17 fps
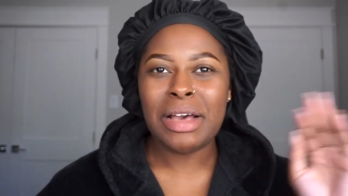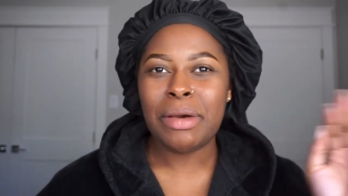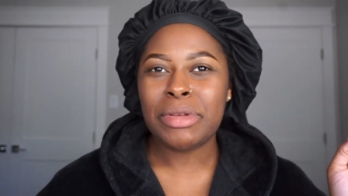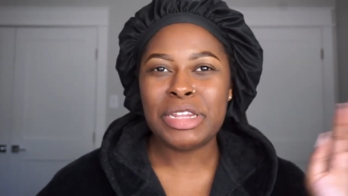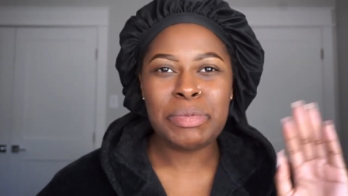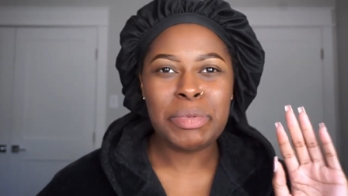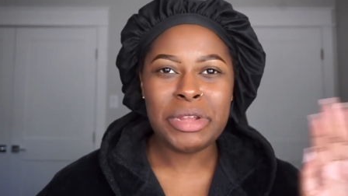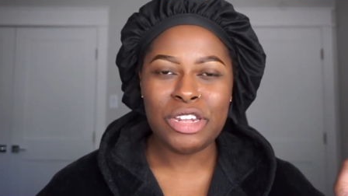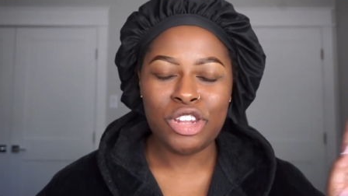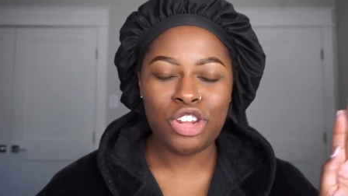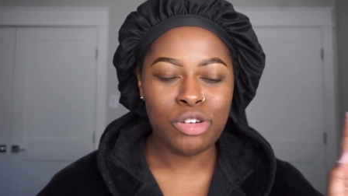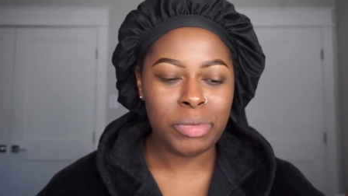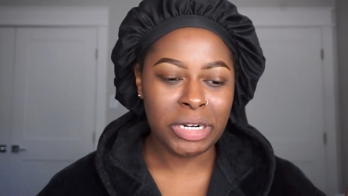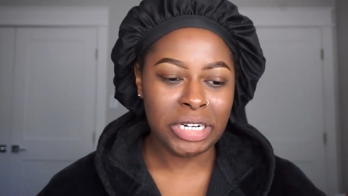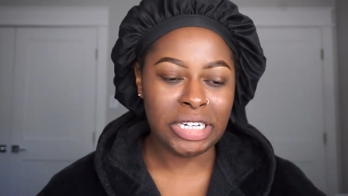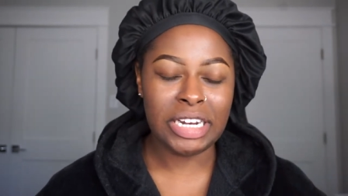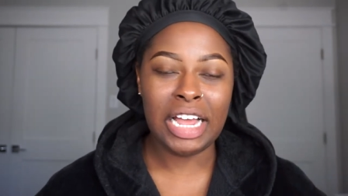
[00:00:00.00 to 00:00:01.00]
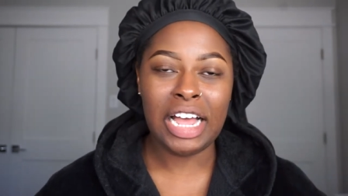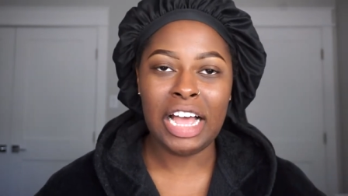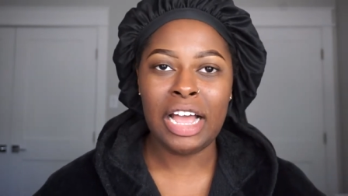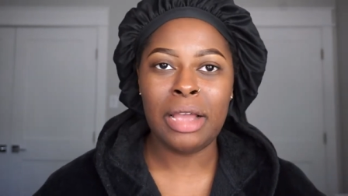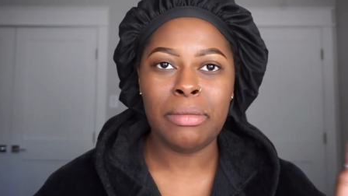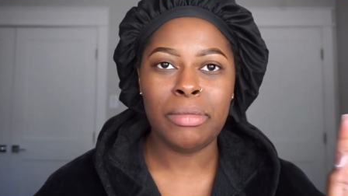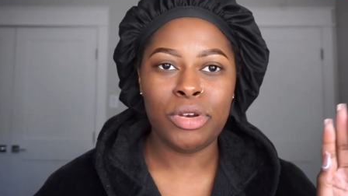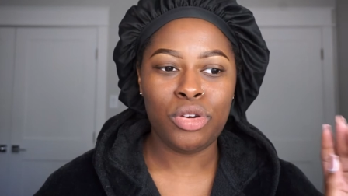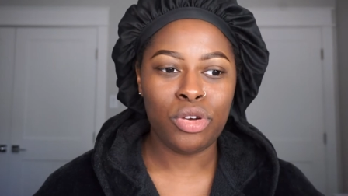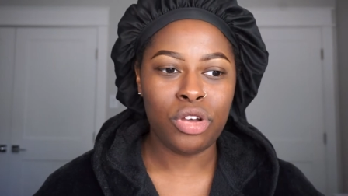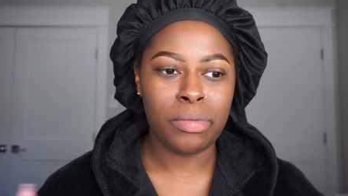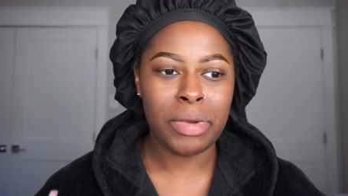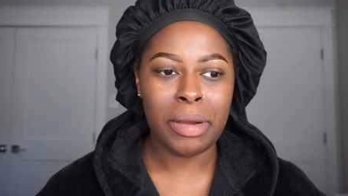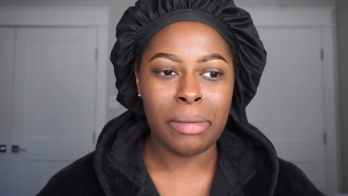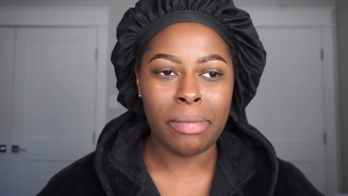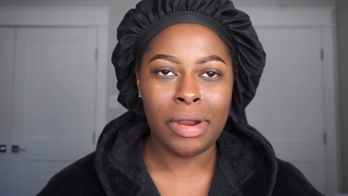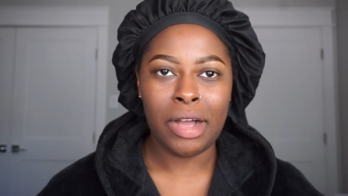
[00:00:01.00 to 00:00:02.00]
spend too much time doing
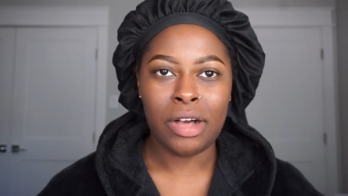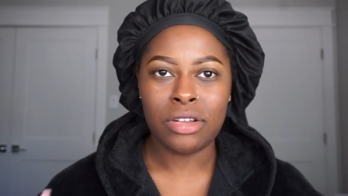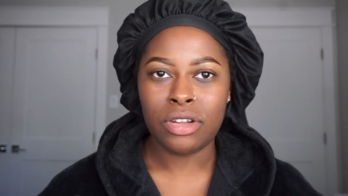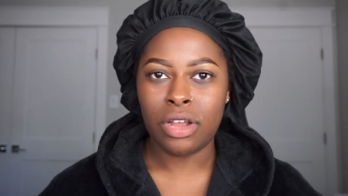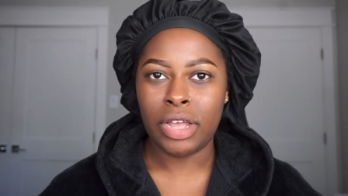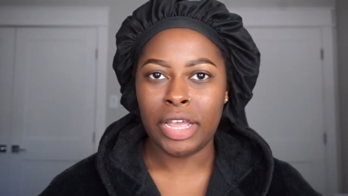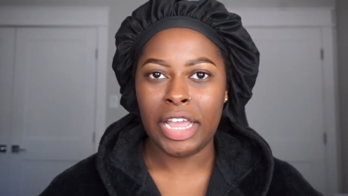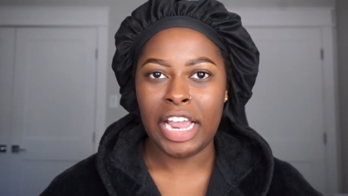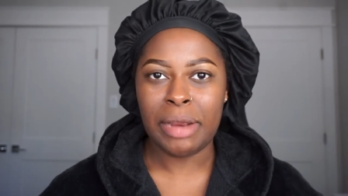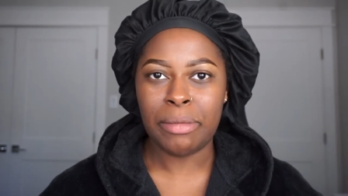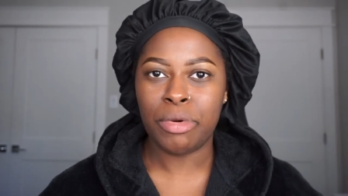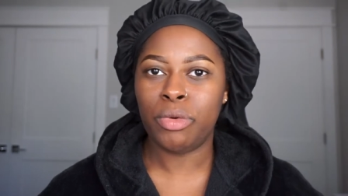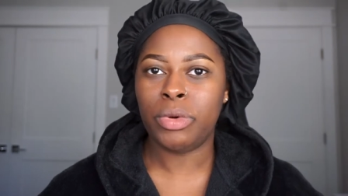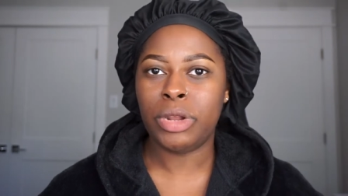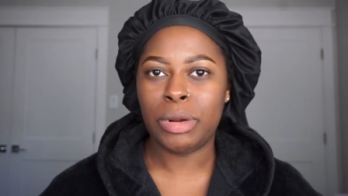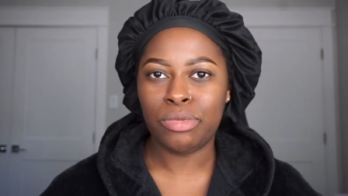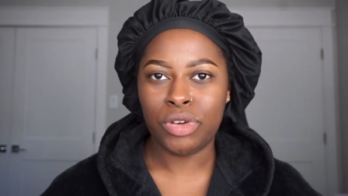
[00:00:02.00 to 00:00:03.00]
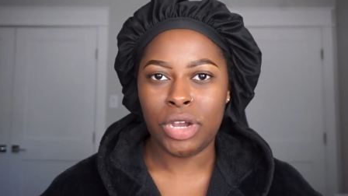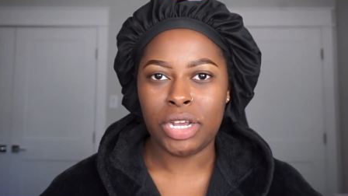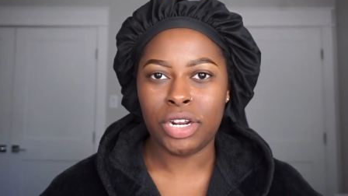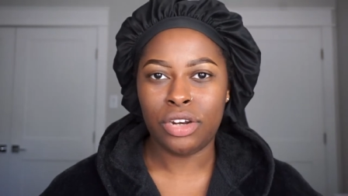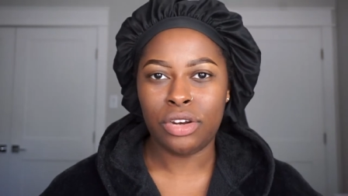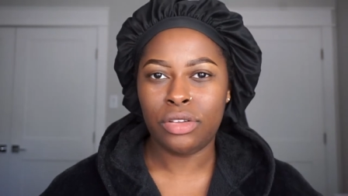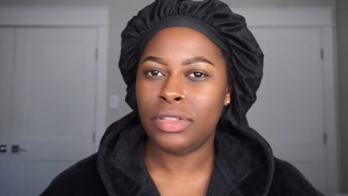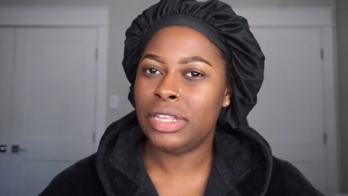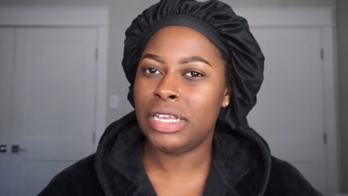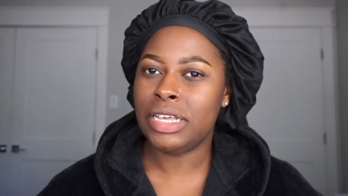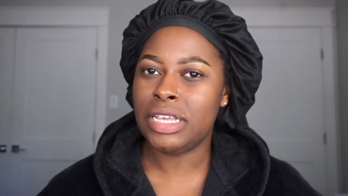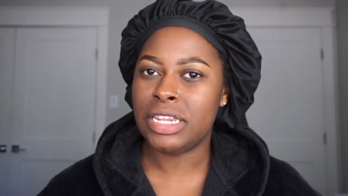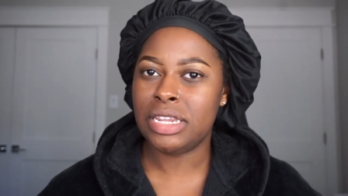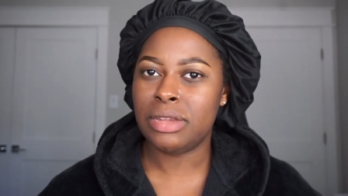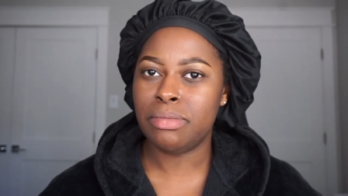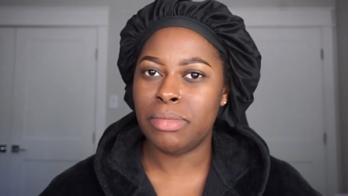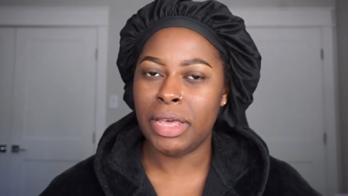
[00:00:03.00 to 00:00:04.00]
my brows on camera when I'm trying to do
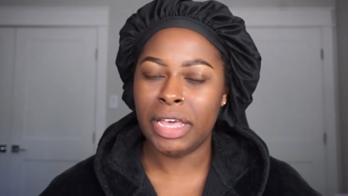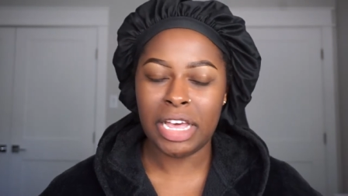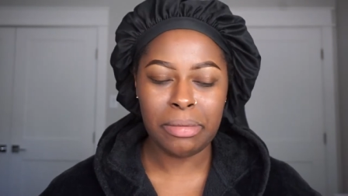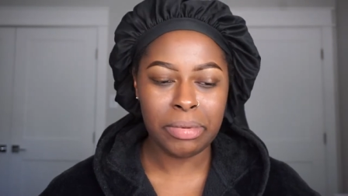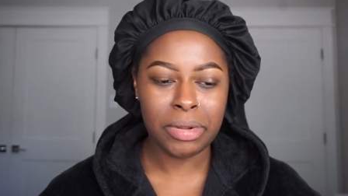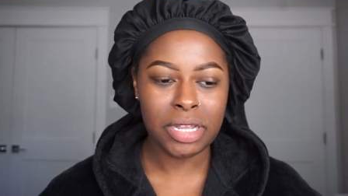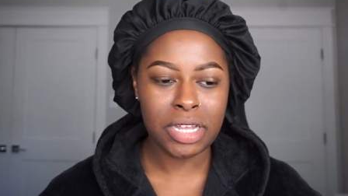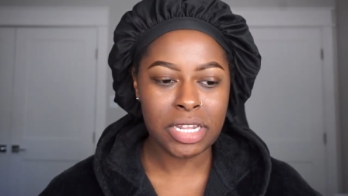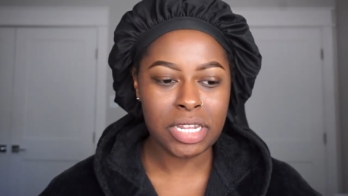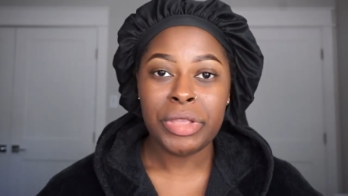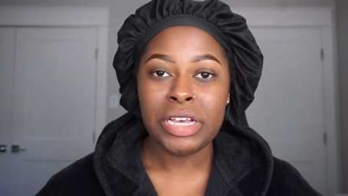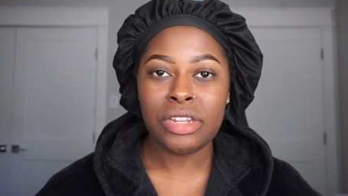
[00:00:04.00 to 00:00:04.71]
these makeup looks.